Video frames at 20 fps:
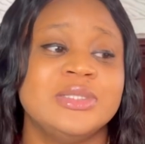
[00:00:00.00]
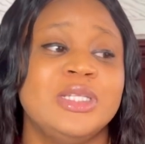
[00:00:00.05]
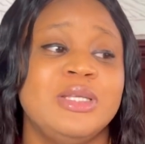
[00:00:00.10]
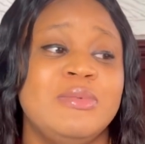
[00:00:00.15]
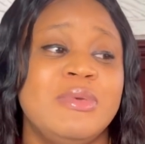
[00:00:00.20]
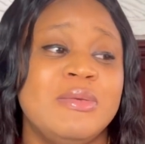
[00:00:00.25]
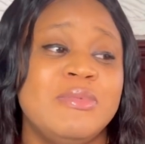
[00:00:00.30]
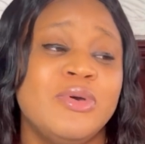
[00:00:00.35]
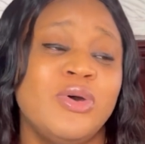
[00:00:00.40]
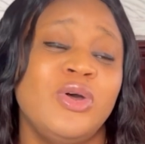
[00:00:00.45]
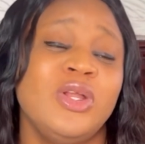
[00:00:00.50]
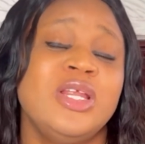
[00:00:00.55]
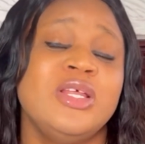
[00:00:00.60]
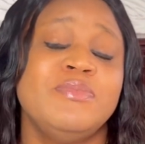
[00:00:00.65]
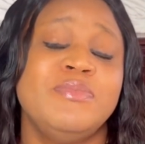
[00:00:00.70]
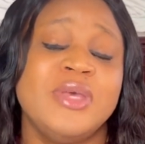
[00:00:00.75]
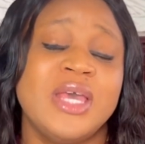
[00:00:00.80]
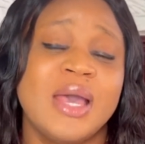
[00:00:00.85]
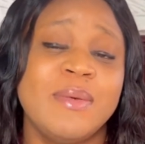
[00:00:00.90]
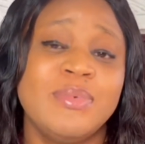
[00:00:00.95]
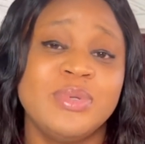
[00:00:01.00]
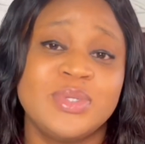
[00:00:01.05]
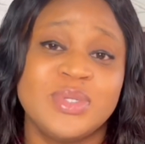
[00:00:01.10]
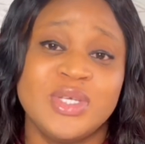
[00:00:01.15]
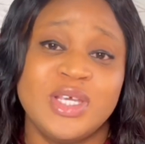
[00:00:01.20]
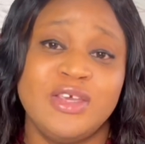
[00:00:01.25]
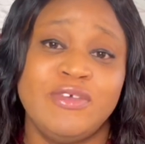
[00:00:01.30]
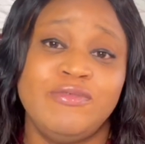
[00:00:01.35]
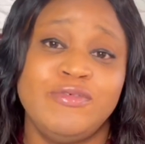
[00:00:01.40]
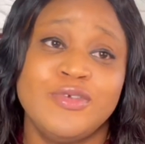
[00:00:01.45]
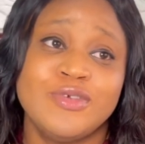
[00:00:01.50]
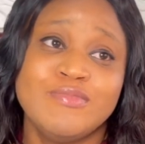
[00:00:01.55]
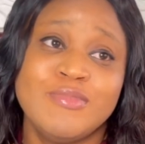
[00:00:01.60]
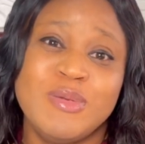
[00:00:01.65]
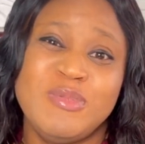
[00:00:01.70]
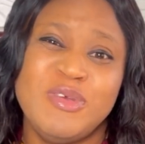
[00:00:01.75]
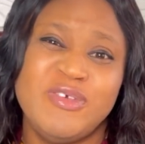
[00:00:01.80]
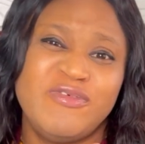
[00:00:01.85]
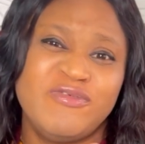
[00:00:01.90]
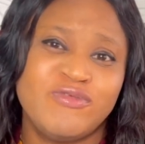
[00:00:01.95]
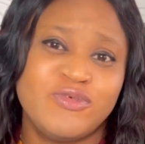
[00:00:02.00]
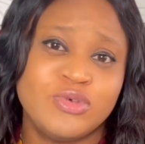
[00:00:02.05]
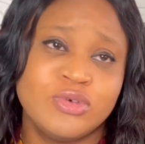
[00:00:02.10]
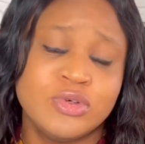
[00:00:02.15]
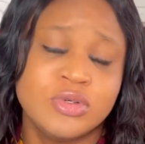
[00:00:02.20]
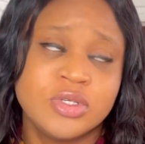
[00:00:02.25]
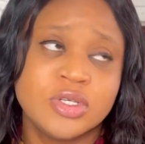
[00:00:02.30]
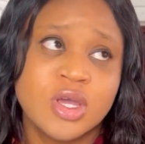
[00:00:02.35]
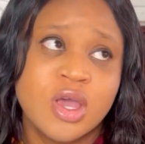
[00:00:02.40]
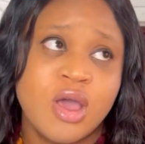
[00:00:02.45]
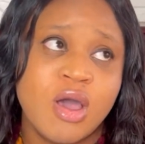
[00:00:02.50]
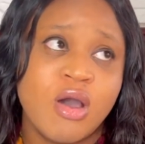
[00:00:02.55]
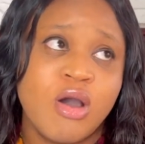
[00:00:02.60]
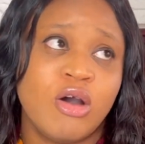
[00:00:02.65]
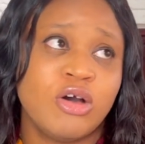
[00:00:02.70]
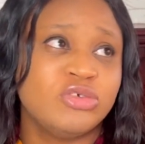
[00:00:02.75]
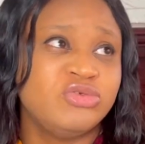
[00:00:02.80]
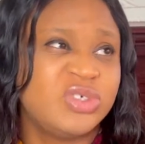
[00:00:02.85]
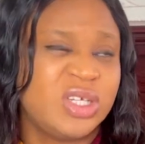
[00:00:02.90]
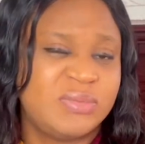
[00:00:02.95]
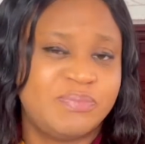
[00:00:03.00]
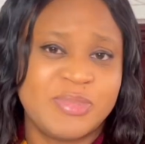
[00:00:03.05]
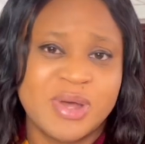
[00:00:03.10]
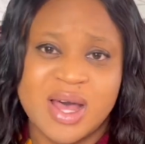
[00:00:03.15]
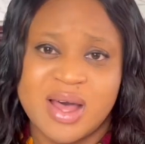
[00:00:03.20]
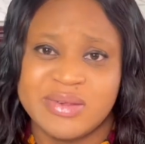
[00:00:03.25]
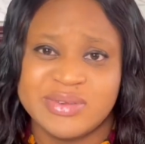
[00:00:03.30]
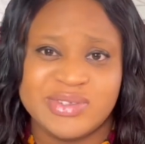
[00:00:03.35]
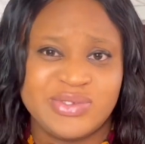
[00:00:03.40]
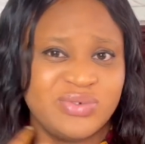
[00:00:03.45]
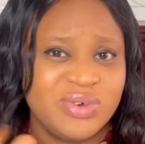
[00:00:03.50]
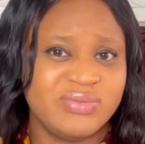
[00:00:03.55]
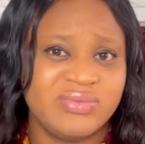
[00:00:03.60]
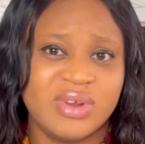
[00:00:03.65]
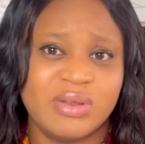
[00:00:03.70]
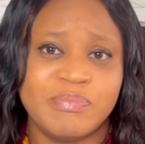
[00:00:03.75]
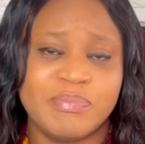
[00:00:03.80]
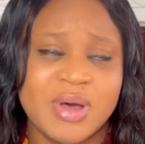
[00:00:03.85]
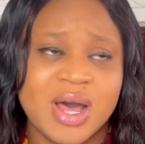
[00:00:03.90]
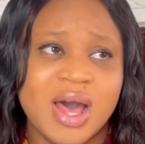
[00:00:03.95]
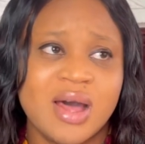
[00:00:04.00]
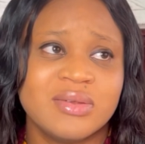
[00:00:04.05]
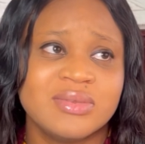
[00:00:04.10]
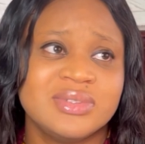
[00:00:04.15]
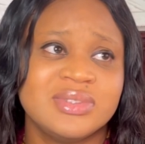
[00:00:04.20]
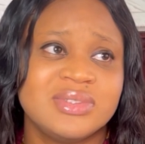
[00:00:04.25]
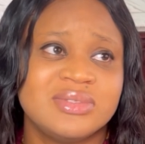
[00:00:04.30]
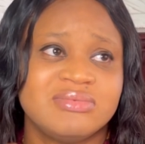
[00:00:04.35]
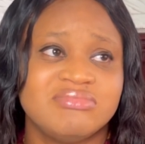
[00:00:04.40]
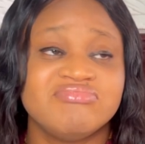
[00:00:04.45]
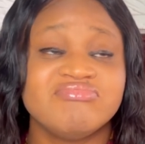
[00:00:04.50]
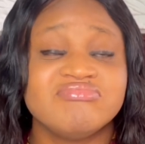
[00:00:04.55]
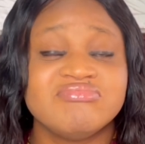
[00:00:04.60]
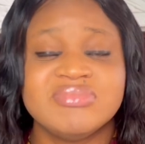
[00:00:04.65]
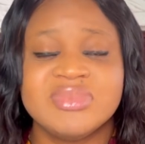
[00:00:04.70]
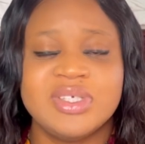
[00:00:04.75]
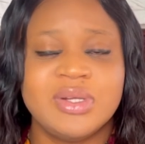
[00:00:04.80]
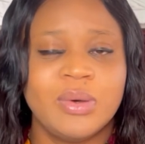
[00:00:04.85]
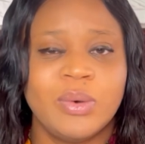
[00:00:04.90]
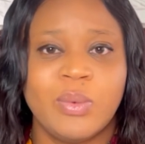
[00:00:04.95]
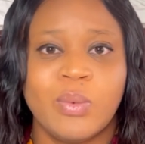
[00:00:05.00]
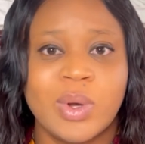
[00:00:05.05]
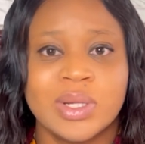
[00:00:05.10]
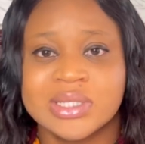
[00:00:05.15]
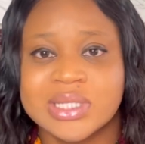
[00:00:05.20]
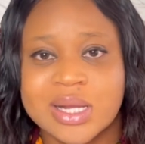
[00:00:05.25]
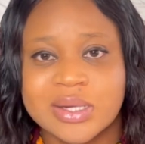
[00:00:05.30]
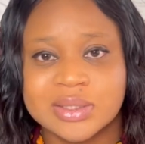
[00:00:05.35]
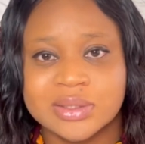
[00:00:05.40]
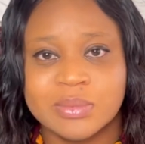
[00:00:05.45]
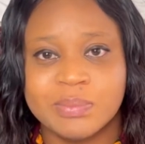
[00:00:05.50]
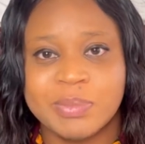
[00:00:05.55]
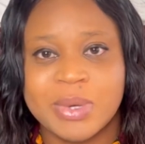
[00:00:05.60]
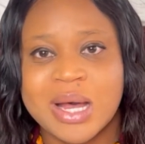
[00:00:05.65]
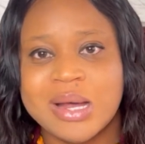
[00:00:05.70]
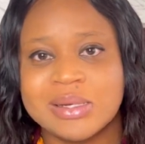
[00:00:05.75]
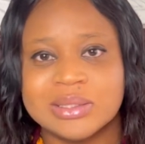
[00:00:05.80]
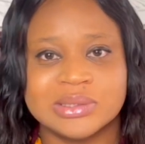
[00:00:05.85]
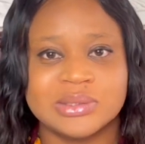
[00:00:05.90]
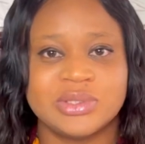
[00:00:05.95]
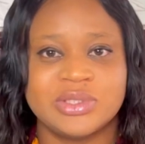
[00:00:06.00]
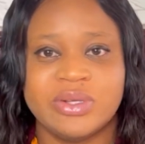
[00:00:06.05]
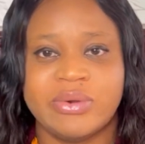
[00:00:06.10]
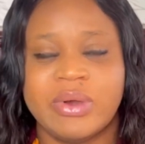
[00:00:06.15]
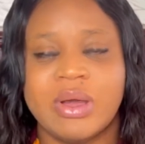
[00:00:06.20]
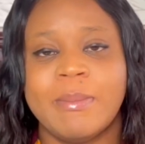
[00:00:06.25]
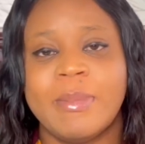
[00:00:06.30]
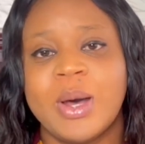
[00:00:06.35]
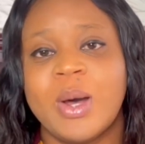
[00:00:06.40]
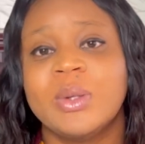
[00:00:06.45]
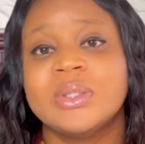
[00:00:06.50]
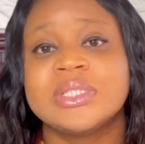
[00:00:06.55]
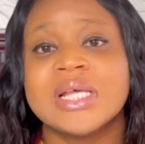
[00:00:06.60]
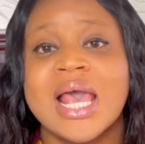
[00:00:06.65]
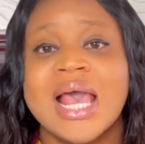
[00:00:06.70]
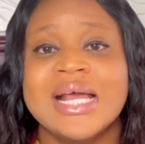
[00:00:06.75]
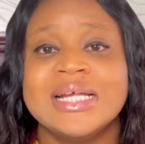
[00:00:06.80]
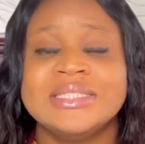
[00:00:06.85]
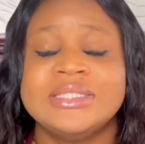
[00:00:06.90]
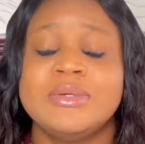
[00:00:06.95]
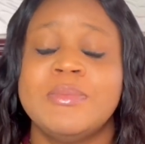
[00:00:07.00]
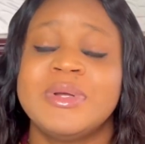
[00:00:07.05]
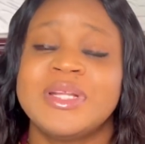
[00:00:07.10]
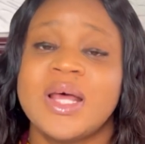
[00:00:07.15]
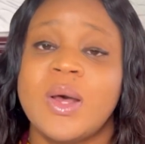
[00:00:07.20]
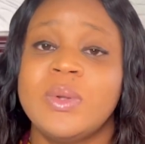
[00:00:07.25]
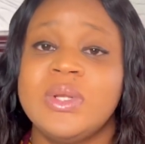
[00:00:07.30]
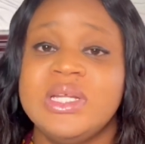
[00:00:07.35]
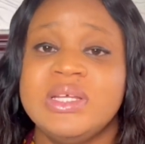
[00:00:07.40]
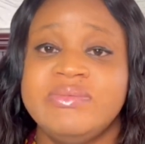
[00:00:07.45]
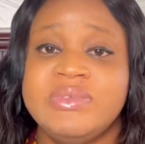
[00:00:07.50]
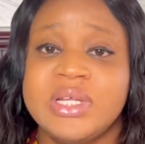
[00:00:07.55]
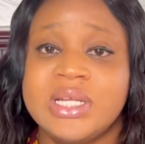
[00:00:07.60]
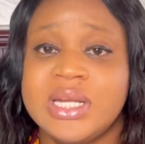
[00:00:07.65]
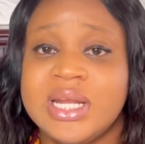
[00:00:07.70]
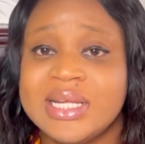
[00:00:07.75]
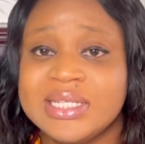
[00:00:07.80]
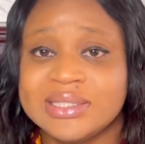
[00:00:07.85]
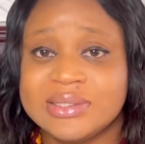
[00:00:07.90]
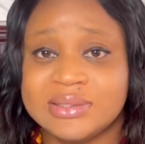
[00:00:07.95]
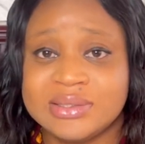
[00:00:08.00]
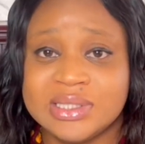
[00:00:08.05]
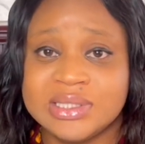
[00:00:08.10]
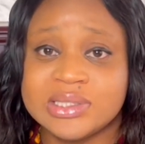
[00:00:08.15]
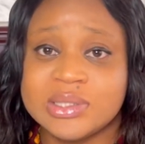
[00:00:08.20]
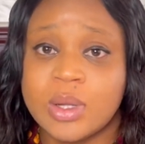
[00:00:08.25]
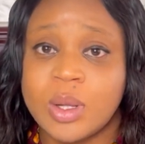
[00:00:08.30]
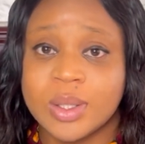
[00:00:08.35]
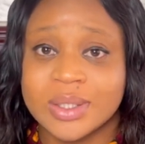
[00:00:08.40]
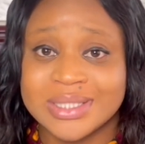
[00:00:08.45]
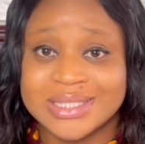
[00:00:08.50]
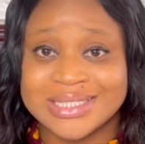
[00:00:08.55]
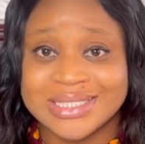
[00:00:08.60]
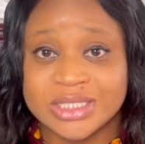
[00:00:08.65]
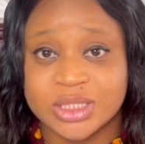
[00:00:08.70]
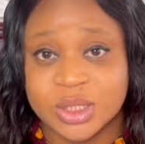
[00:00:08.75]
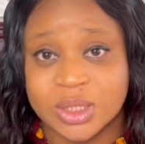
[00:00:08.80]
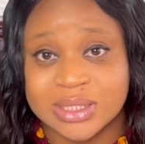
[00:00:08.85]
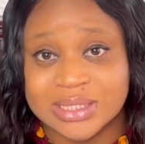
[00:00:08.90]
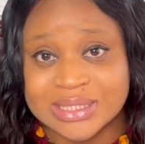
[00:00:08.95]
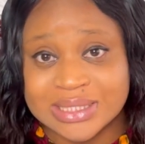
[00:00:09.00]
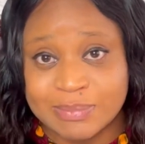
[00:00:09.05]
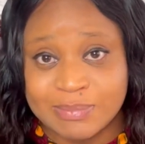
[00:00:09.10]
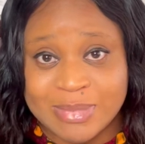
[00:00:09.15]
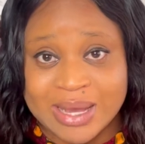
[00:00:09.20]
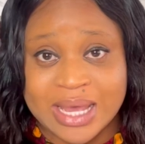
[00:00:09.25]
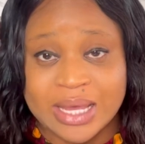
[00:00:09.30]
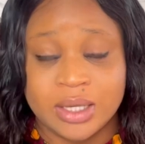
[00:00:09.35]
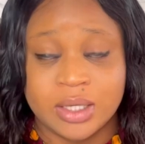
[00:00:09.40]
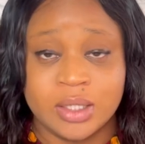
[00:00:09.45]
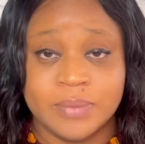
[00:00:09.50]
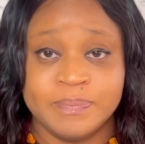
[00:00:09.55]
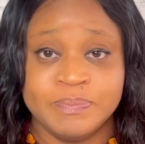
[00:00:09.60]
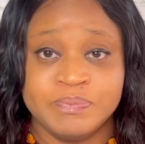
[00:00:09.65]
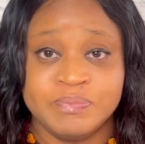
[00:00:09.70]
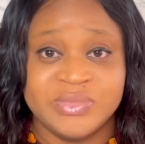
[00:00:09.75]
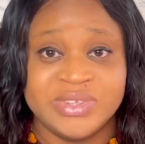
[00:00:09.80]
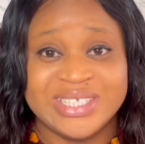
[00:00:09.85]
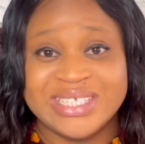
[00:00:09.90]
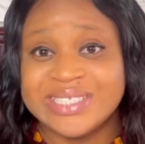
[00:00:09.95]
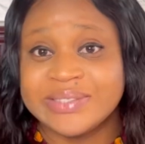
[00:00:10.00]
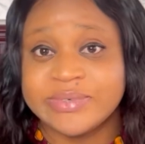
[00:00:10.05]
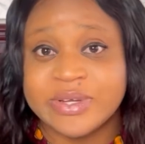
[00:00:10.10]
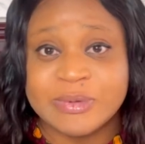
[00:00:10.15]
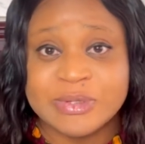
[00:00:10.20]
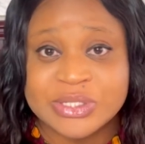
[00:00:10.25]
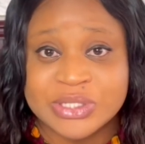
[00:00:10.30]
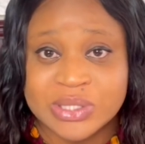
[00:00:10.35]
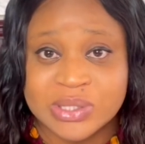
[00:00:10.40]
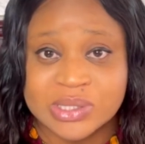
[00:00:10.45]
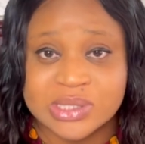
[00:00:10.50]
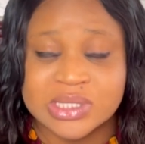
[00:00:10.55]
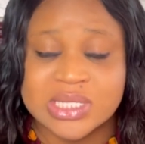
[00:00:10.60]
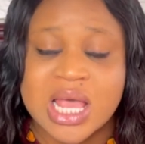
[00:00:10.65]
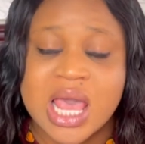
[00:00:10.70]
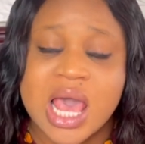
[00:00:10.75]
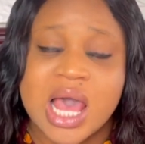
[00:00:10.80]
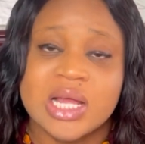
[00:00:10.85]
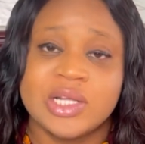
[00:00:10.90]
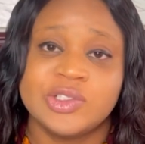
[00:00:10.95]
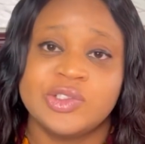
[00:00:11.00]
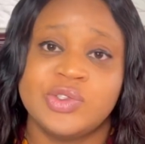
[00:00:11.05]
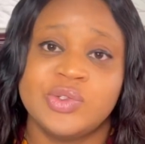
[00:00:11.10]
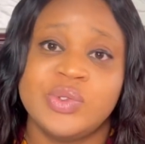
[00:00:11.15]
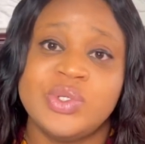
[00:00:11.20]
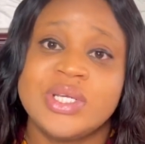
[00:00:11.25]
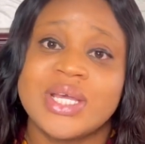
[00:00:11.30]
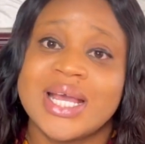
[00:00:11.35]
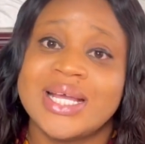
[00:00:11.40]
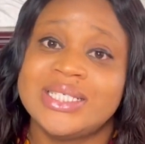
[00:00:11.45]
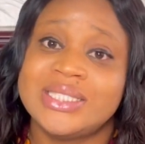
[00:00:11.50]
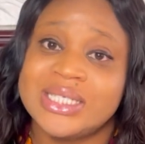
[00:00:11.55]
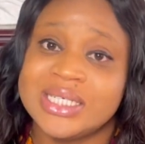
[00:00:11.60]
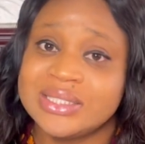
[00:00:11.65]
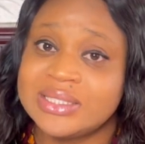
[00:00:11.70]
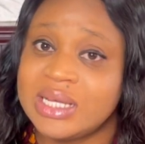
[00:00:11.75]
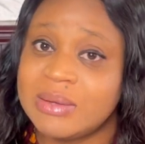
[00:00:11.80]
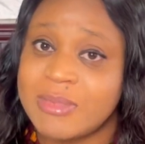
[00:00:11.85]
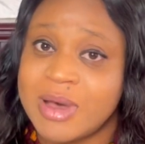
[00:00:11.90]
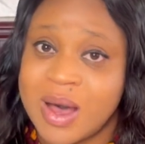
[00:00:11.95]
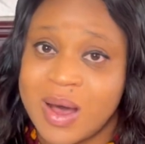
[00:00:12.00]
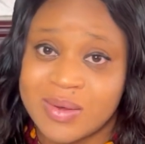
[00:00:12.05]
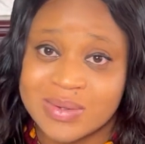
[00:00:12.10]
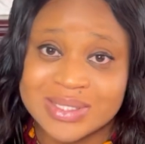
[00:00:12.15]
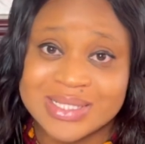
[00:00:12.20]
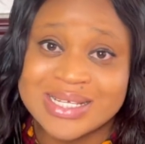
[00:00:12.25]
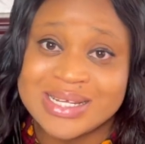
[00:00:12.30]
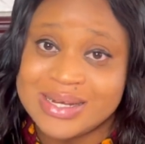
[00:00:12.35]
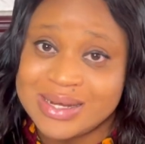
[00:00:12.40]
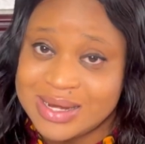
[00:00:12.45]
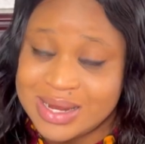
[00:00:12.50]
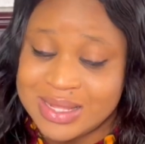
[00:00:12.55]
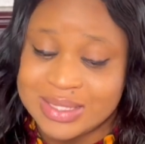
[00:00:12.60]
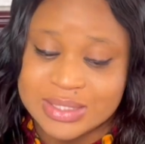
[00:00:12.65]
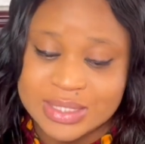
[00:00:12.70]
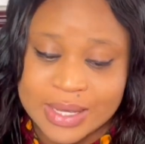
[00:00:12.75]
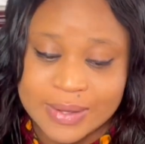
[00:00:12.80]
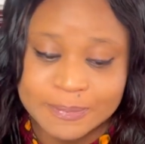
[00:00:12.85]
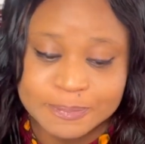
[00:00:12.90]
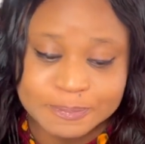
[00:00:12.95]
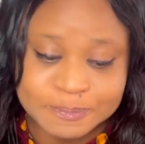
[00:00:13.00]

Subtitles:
They may only be able to give you maybe food, £100, £200, you know, £1,000 or thereabout. So but I will leave the links to these organizations in my description so you can check them out later.